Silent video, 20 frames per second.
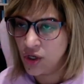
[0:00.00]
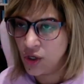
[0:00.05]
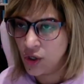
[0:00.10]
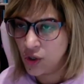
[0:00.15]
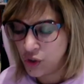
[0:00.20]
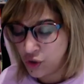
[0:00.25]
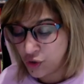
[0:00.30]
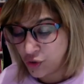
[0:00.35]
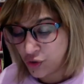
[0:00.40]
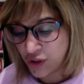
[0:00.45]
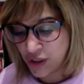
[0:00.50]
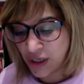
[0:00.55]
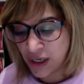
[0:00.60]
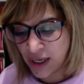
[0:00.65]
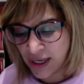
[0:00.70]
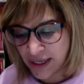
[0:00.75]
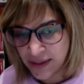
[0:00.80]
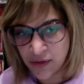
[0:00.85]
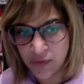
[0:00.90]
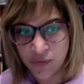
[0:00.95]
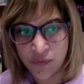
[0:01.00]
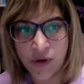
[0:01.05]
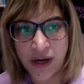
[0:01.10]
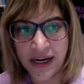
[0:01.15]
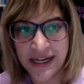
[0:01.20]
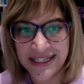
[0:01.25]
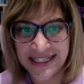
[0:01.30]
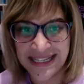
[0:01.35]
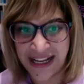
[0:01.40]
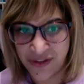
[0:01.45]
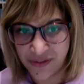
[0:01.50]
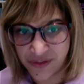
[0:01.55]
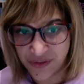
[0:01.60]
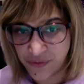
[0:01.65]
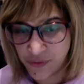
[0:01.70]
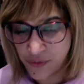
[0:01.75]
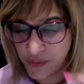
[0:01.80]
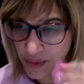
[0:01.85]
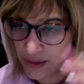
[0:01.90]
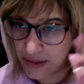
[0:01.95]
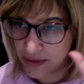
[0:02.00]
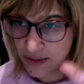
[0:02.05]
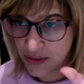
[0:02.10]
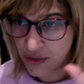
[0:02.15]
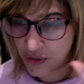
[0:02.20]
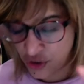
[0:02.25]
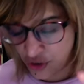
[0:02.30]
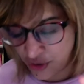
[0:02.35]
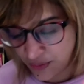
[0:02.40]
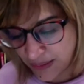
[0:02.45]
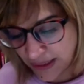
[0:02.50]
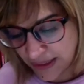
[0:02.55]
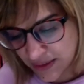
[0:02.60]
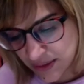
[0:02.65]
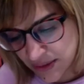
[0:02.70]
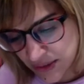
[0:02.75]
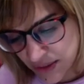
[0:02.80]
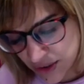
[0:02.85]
you could either write out the formula. So there's 2 methods to